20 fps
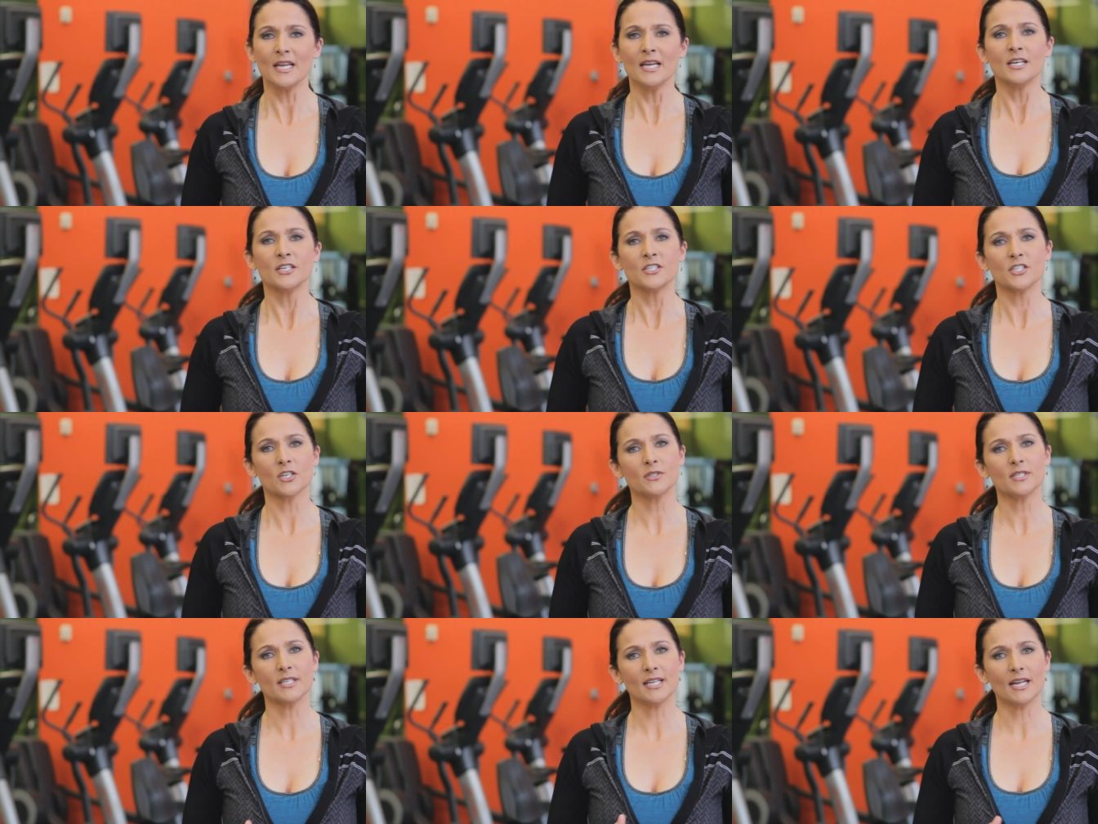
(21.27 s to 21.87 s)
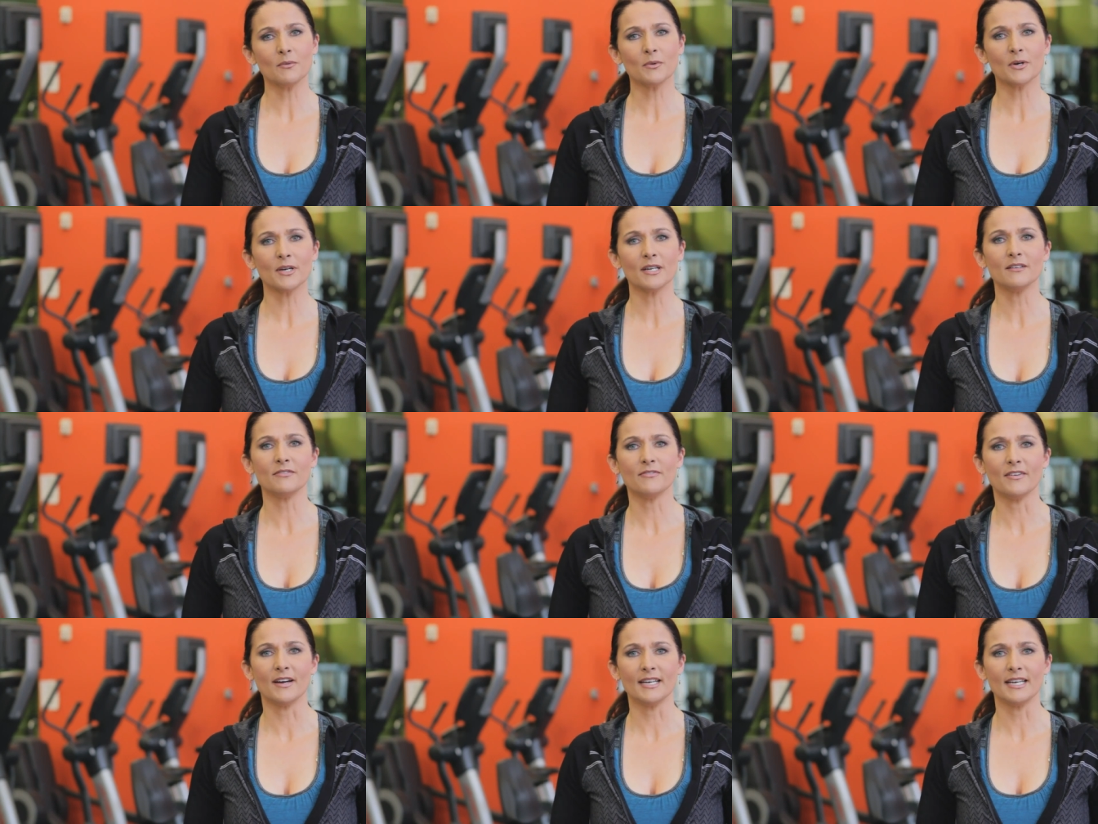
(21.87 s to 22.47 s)
So, today we're going
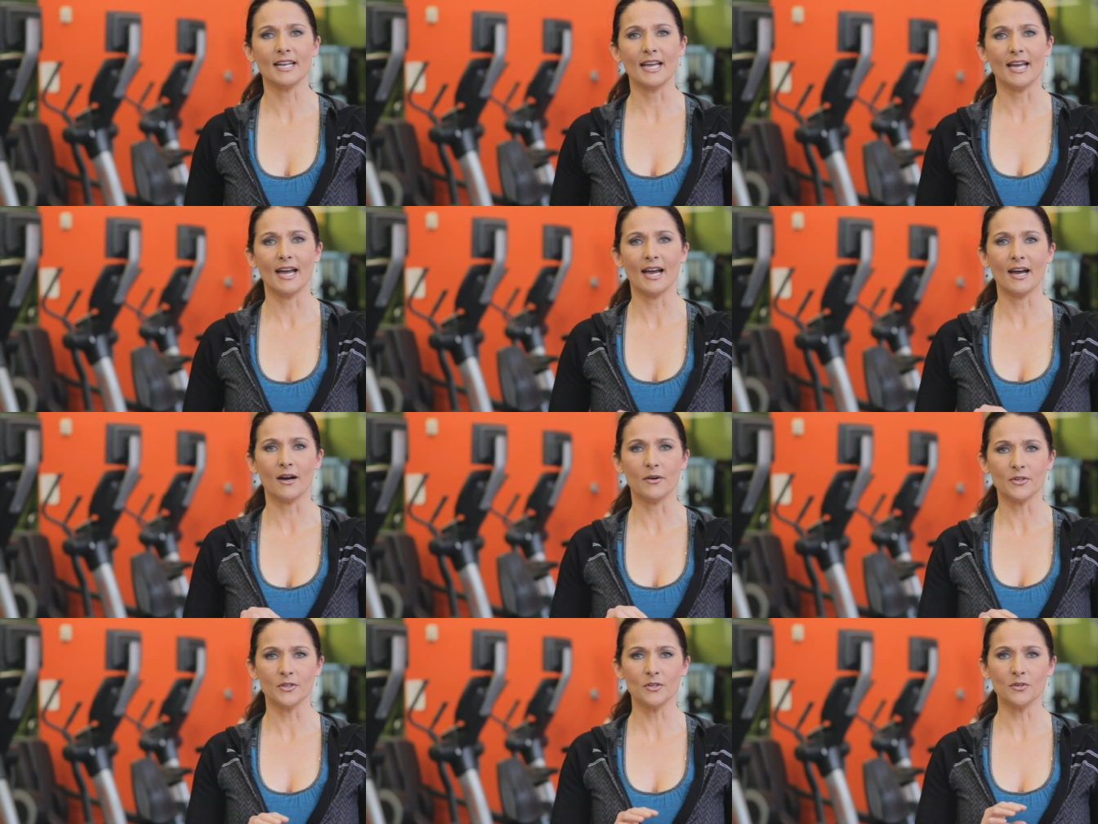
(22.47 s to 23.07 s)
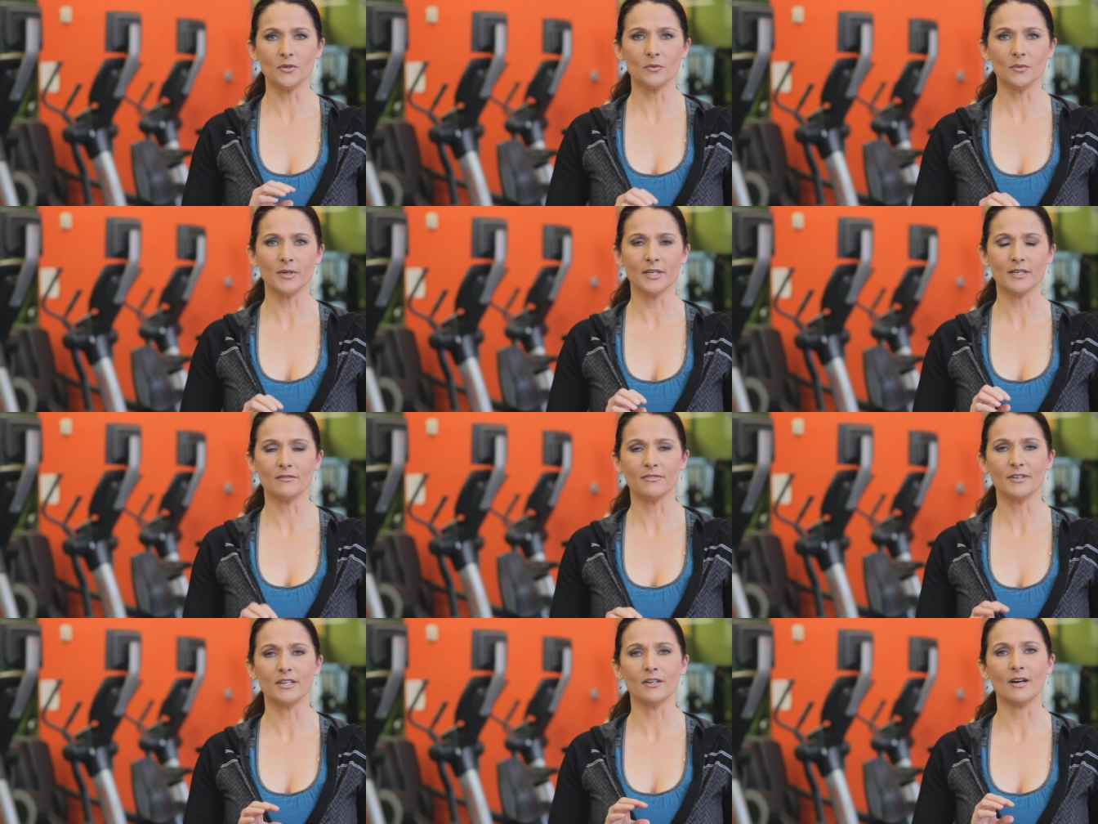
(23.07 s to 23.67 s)
to find how you, we can
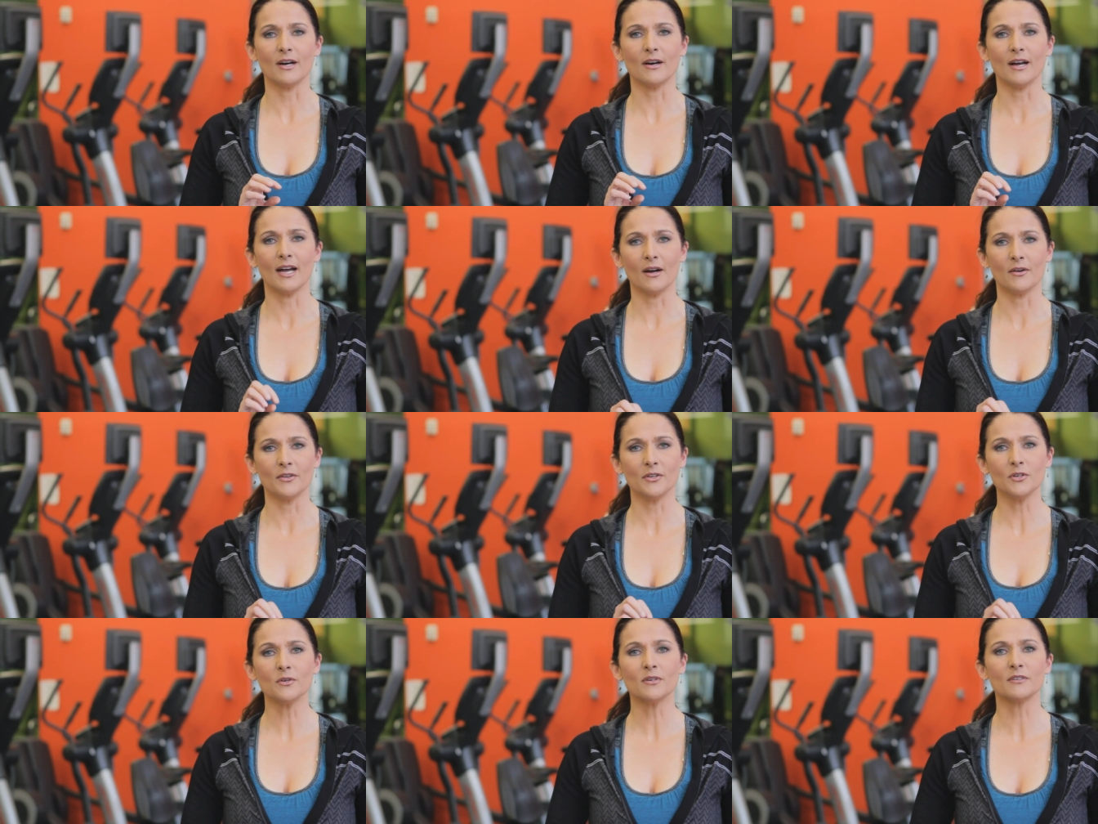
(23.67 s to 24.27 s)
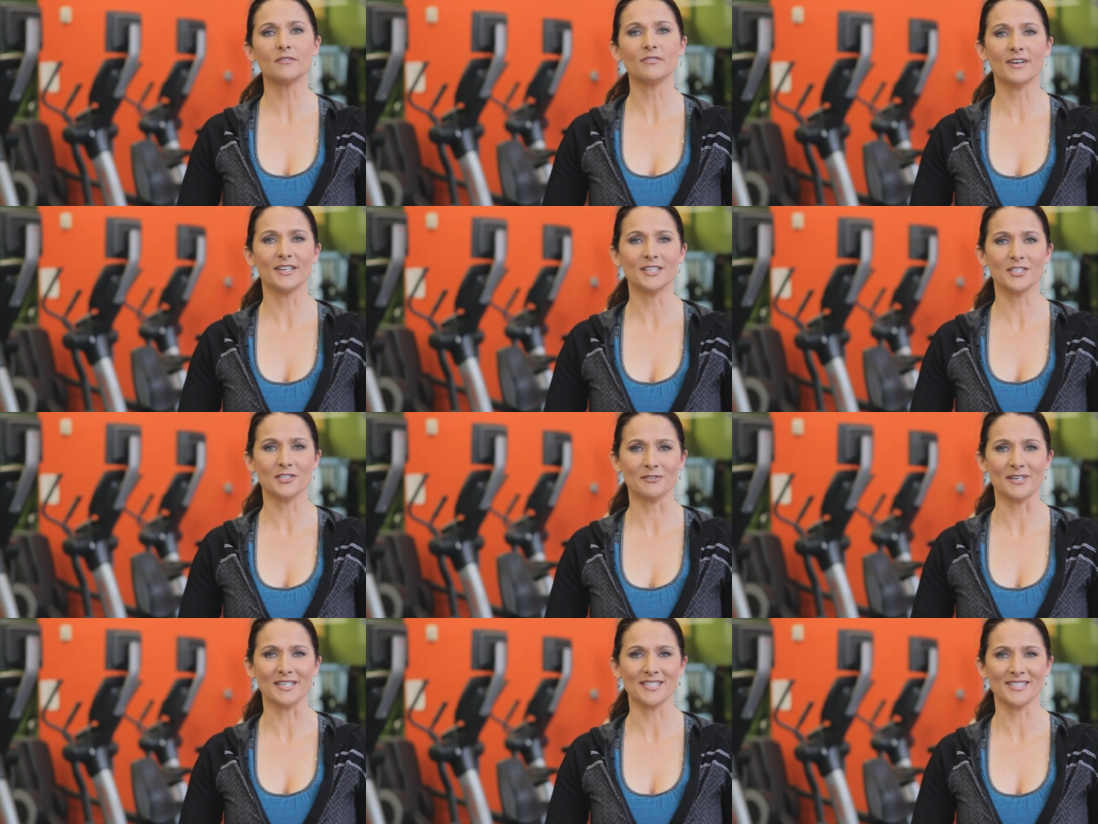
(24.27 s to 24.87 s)
figure out how you can find
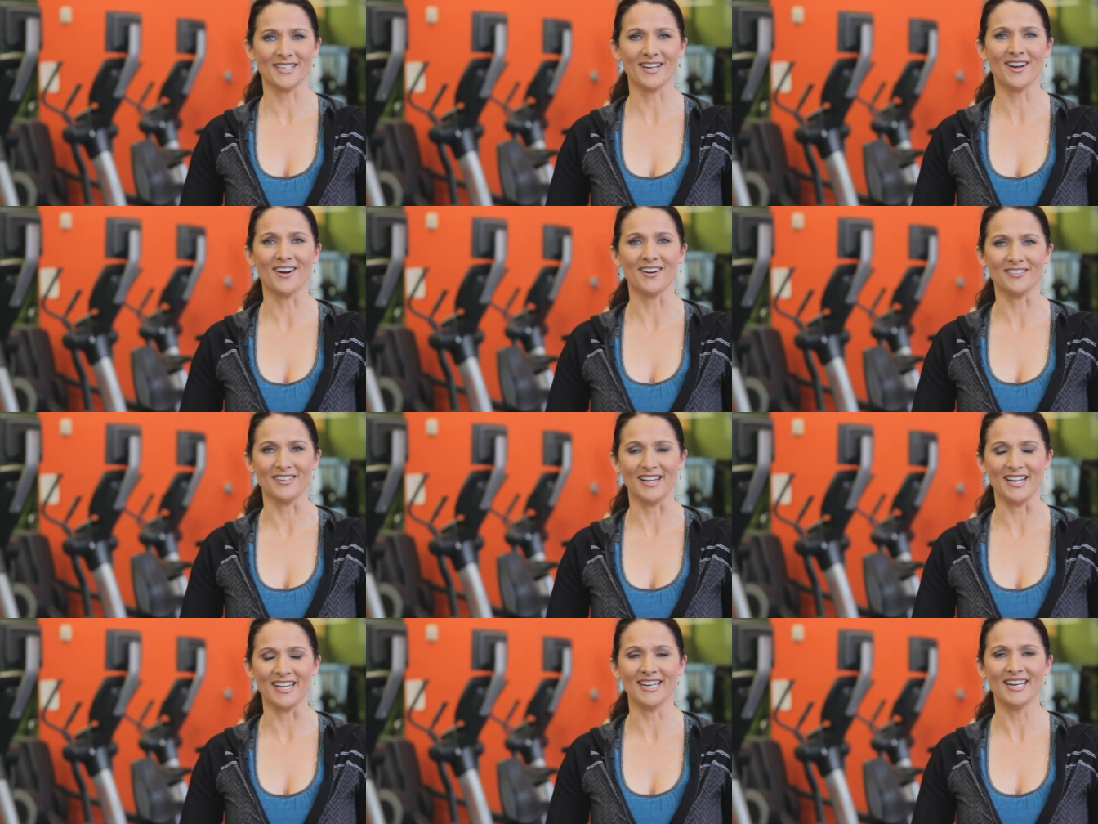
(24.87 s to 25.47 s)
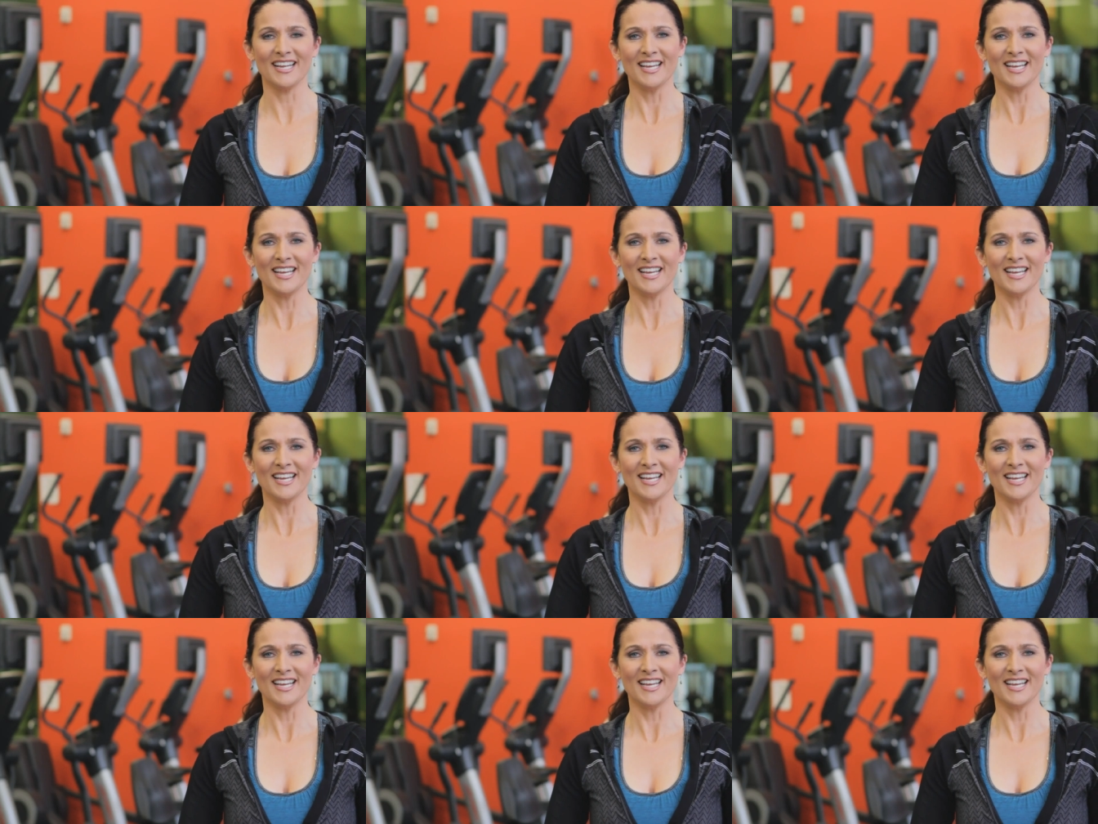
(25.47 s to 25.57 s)
your resting heart rate.